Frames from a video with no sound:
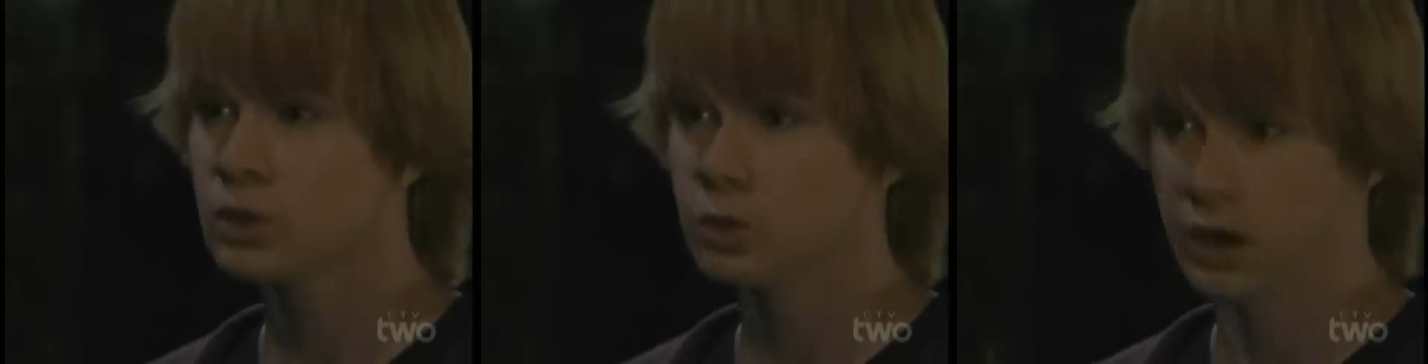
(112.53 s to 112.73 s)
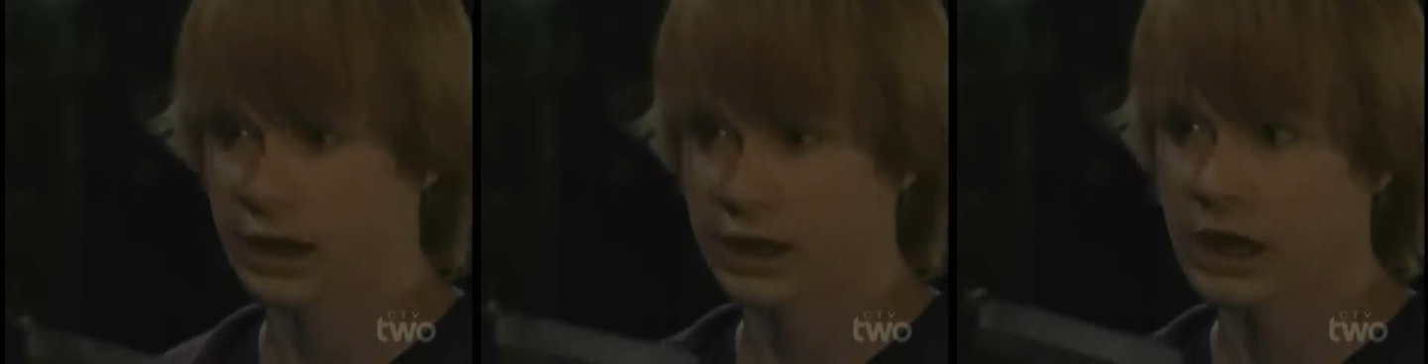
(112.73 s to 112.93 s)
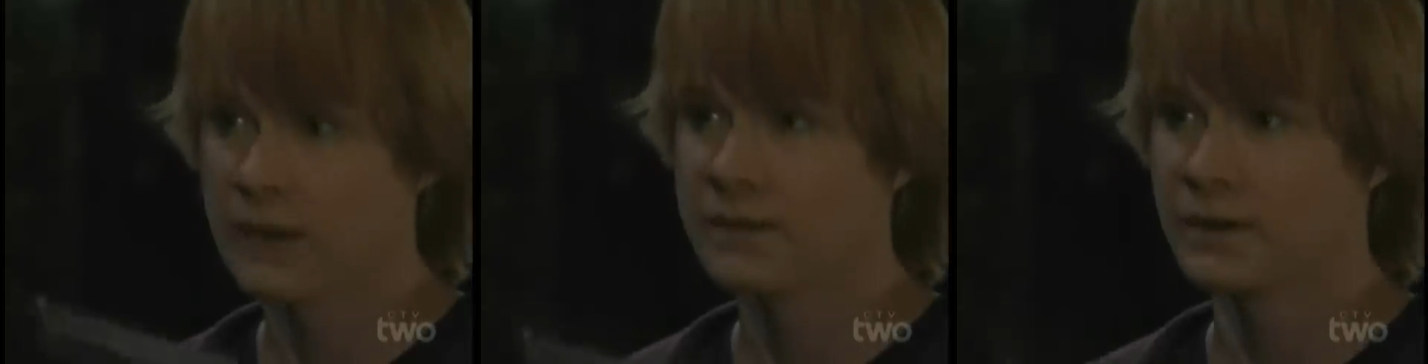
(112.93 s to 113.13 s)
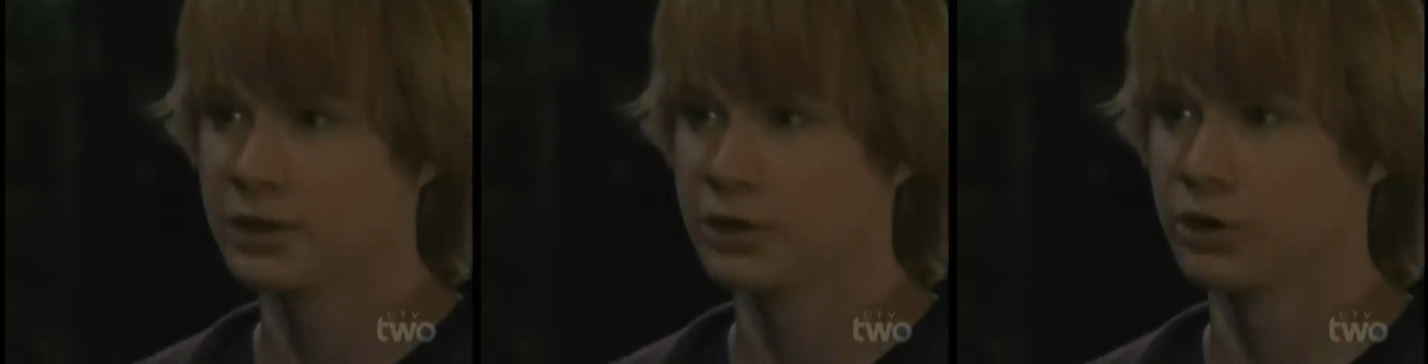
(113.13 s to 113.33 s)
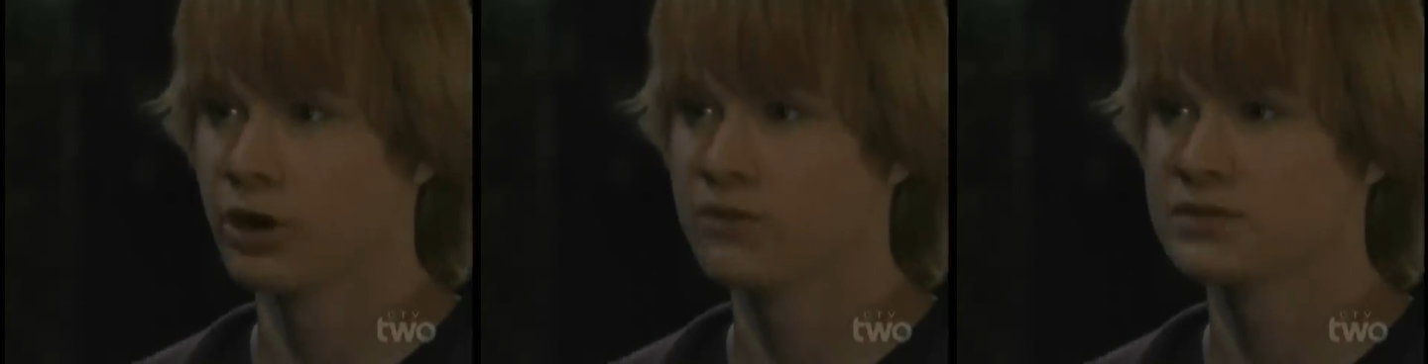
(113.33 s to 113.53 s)
I got there, you're
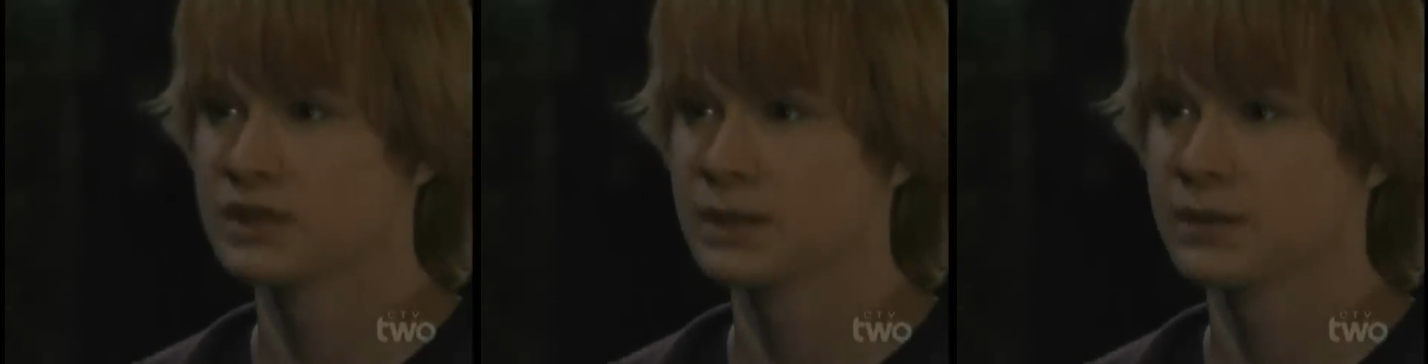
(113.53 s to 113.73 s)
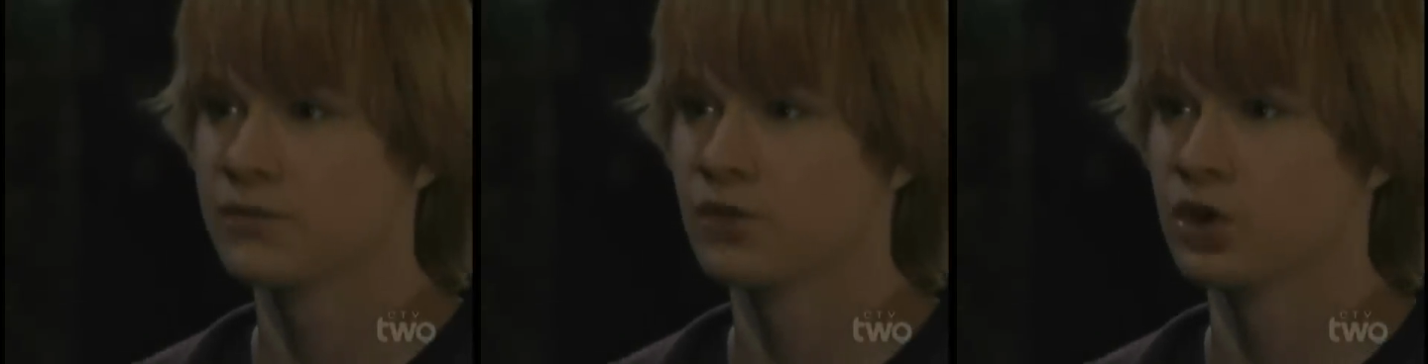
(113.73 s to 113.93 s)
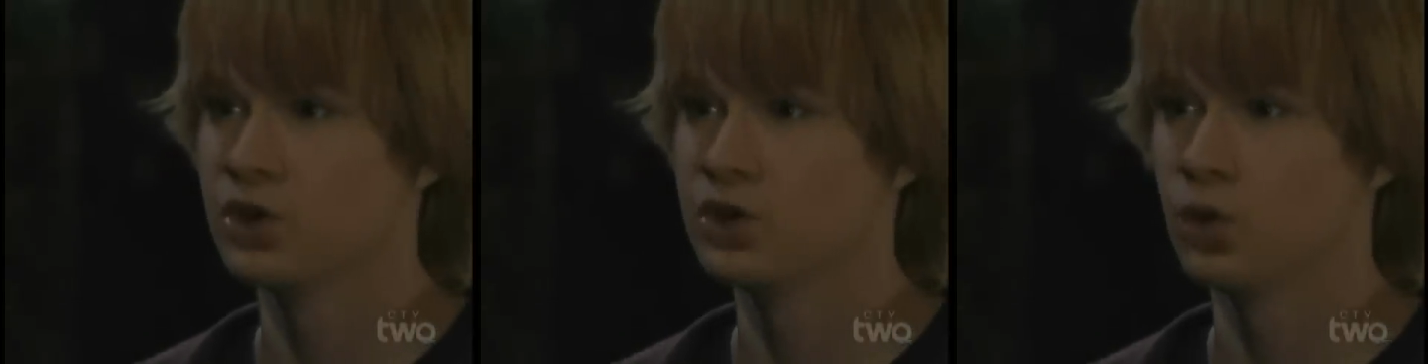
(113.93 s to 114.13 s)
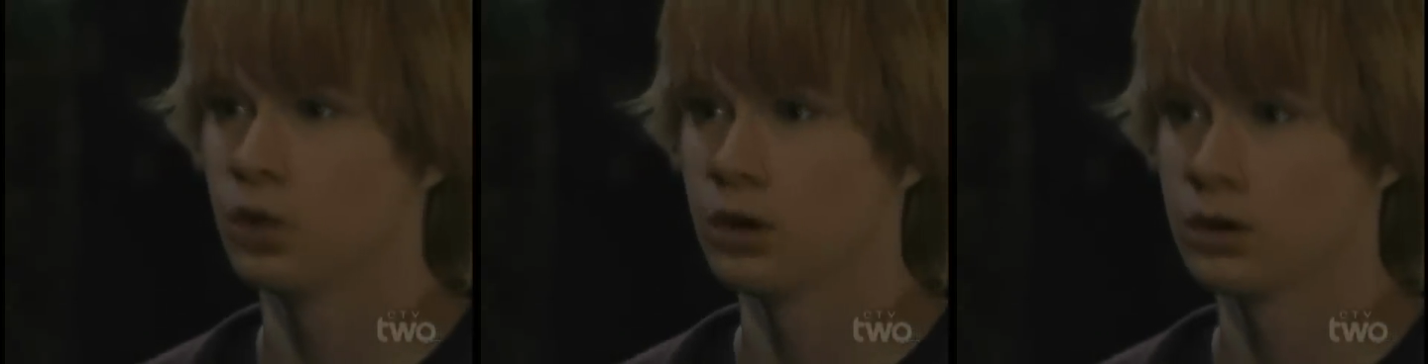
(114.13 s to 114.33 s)
outside the front door.